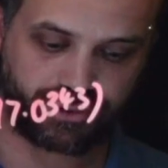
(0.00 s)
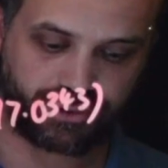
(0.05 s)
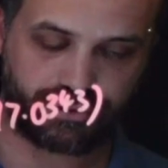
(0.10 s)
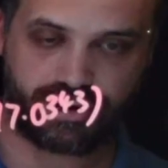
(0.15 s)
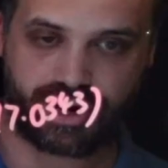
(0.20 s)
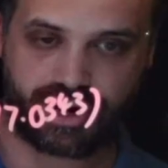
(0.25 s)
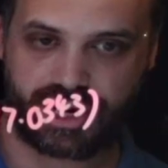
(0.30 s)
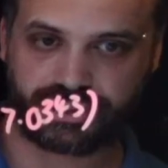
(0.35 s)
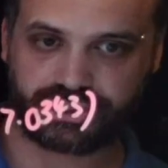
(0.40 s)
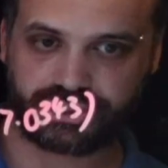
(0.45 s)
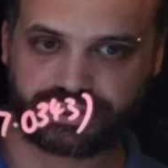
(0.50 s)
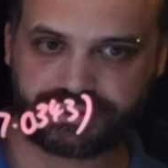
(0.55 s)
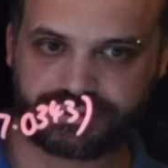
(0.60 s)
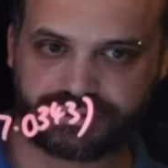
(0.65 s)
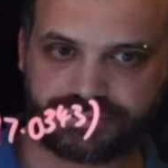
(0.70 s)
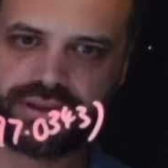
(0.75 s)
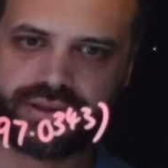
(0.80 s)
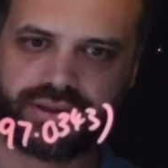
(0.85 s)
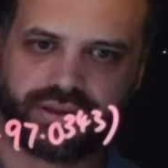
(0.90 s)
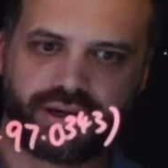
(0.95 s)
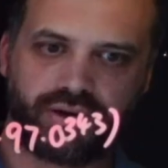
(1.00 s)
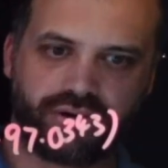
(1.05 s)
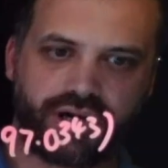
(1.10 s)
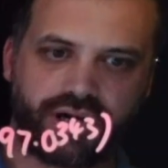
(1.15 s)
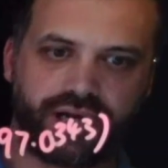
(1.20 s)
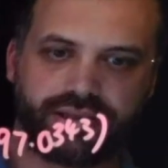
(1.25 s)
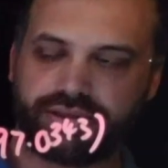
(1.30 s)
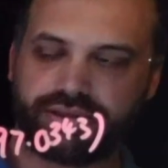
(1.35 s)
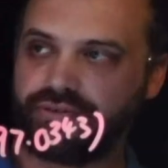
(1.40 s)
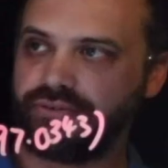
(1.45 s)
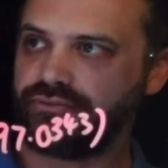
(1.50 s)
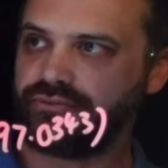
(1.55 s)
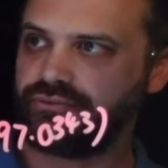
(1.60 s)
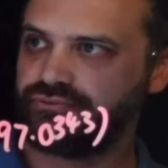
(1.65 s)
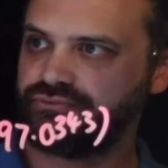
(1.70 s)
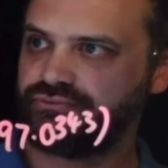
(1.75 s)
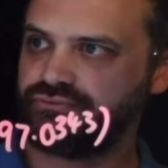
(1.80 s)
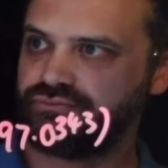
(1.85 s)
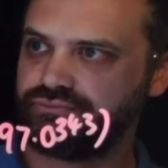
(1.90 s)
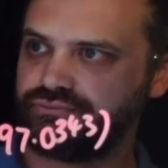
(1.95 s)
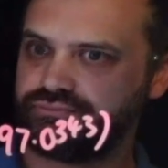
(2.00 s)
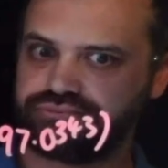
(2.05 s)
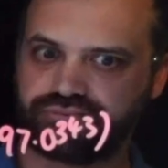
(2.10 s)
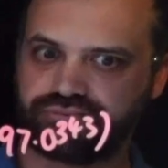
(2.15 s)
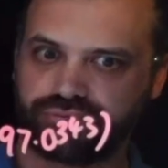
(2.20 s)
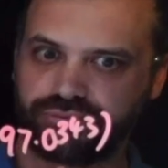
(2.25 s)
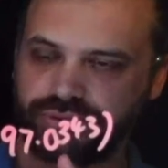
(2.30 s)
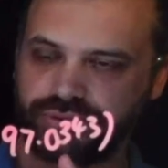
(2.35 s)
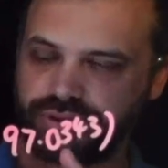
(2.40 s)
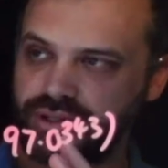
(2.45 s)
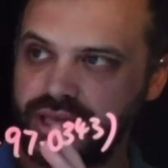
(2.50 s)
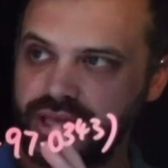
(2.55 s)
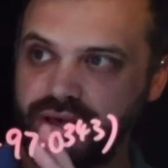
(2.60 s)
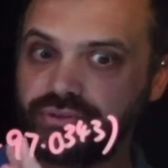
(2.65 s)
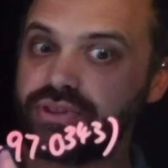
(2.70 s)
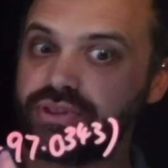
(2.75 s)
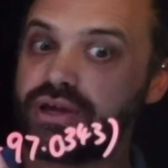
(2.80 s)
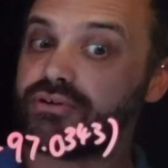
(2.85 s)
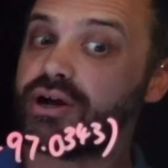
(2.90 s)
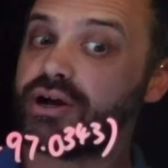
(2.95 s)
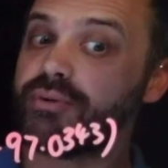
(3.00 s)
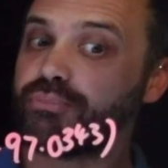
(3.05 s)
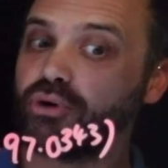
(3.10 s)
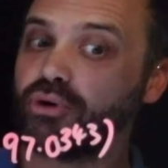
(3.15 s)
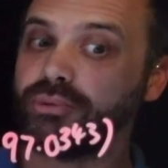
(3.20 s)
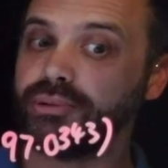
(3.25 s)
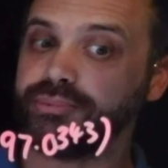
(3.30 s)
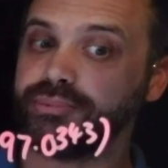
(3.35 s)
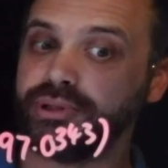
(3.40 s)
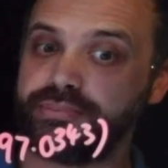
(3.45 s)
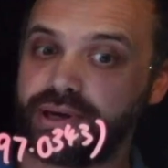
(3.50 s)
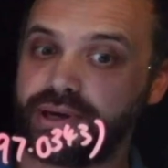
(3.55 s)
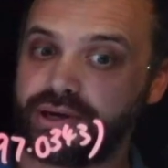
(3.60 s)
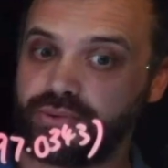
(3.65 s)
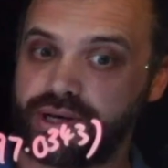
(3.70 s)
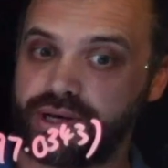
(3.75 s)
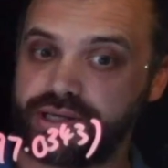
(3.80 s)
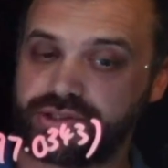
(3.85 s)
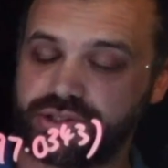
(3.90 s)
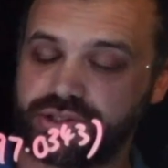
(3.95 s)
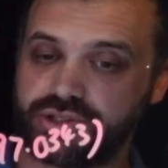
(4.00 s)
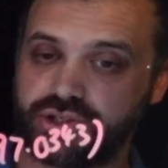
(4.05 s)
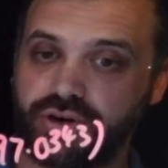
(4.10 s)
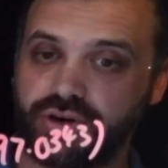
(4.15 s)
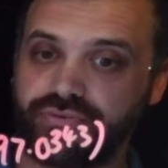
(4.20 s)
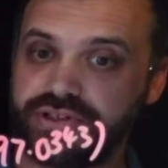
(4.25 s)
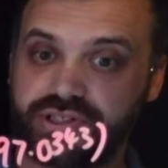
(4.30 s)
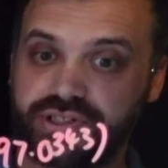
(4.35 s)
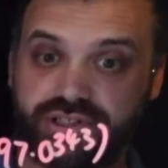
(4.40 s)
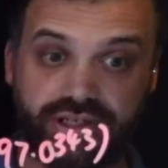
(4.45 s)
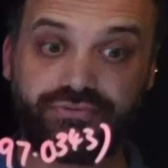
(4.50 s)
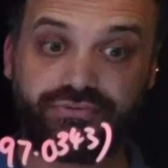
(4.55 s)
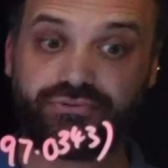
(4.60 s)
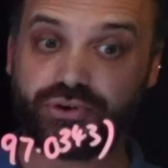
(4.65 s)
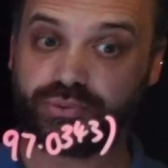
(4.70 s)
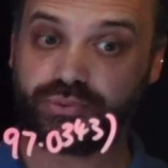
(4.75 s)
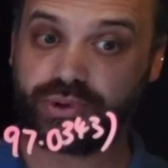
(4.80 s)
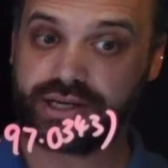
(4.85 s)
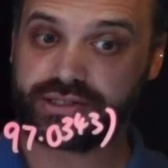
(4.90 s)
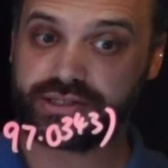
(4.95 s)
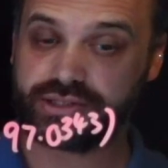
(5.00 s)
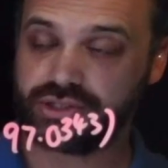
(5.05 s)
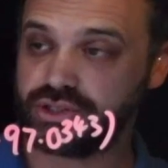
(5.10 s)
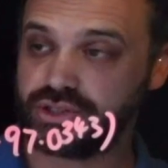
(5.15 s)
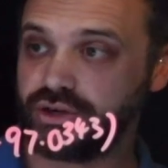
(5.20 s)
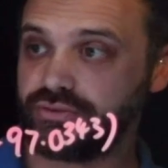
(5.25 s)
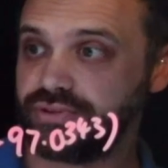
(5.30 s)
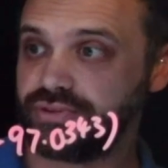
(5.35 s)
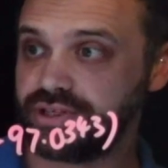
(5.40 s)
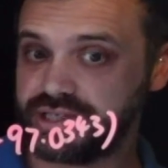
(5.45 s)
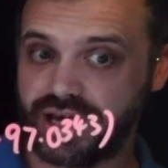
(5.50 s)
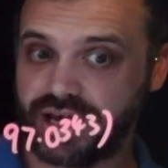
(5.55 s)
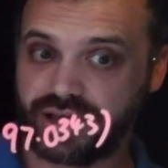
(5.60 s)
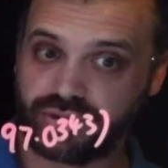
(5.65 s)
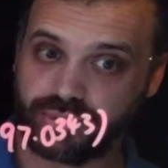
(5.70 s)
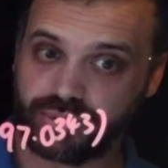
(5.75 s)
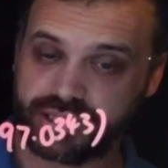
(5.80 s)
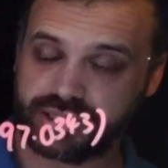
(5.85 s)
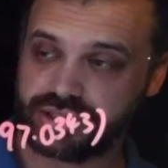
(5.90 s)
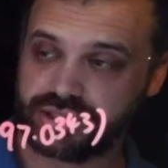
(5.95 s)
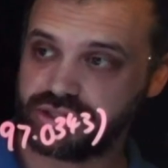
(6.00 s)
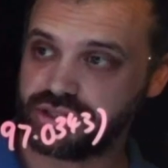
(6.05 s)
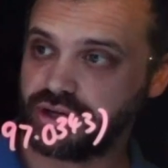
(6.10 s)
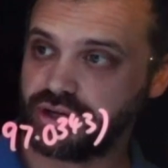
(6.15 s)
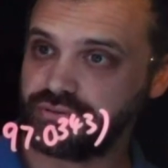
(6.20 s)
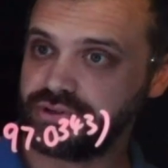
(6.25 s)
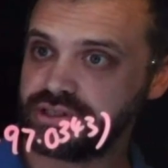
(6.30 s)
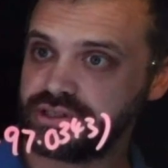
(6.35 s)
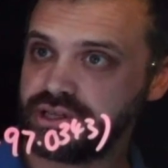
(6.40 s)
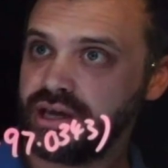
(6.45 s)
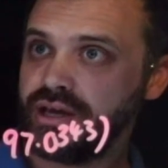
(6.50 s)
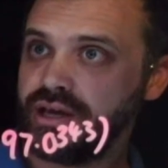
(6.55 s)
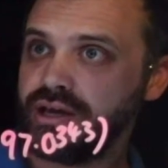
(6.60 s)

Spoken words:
crash. All right. Now, there are probably better ways to solve this, different ways to solve this, other ways to solve this.